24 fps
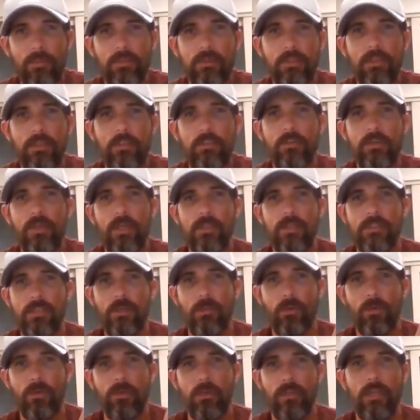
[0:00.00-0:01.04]
But then you got
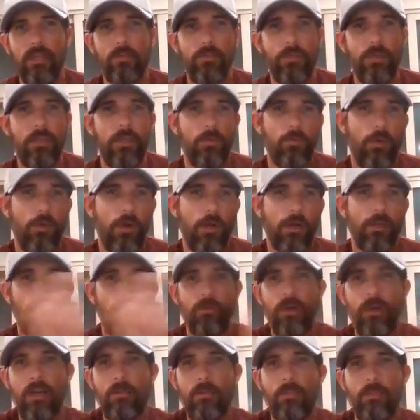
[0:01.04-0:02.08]
someone like me
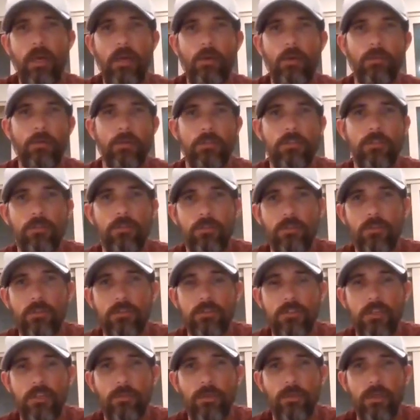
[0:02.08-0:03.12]
walking right by with 2
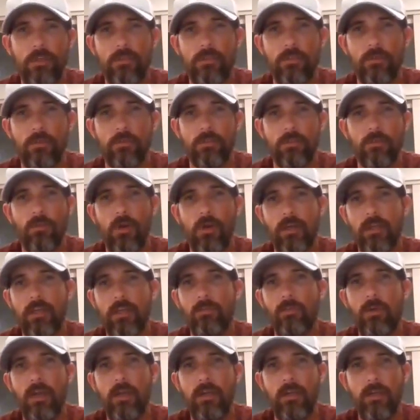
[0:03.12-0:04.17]
girls on my shoulder,
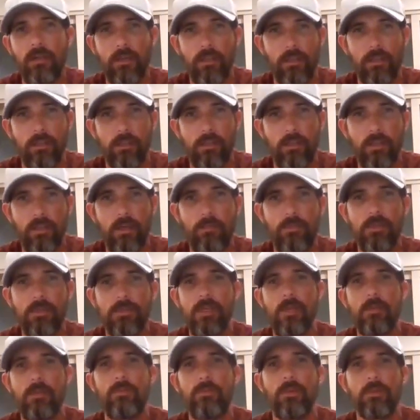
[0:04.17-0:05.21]
walking right into the club
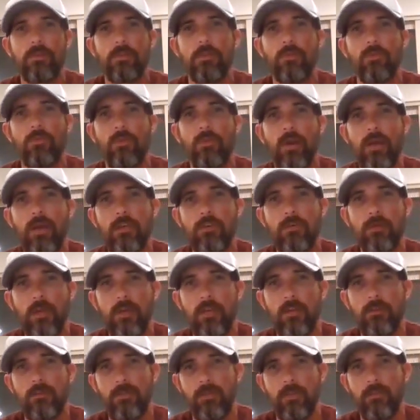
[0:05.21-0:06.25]
because I built the right
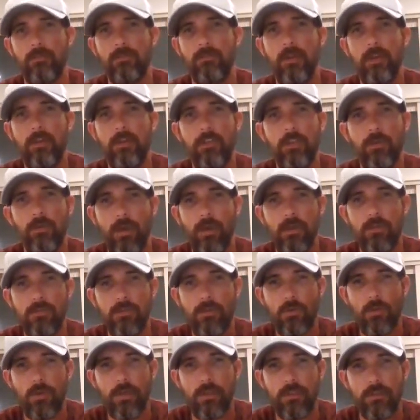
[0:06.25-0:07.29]
credit for the venue I
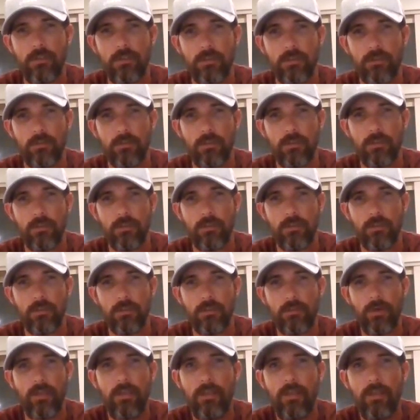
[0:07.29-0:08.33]
was going to.
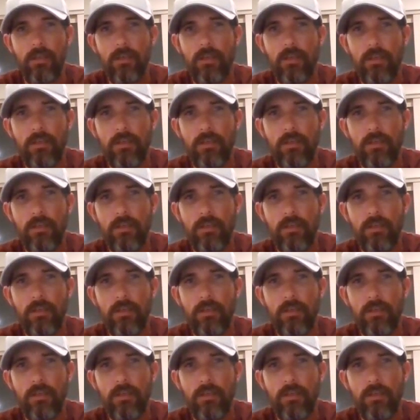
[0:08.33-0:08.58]
Right.